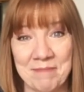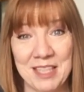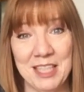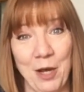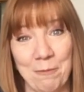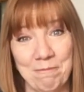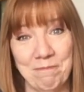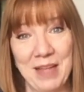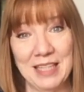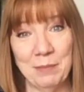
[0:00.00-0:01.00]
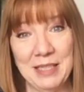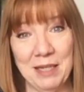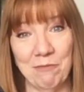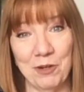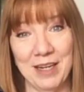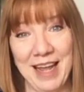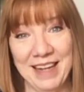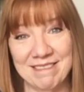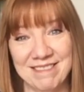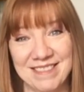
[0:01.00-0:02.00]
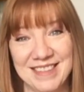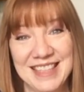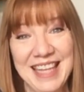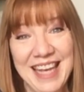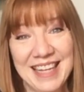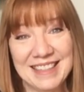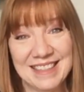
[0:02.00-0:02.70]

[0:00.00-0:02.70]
So, that's my tip for today. See ya.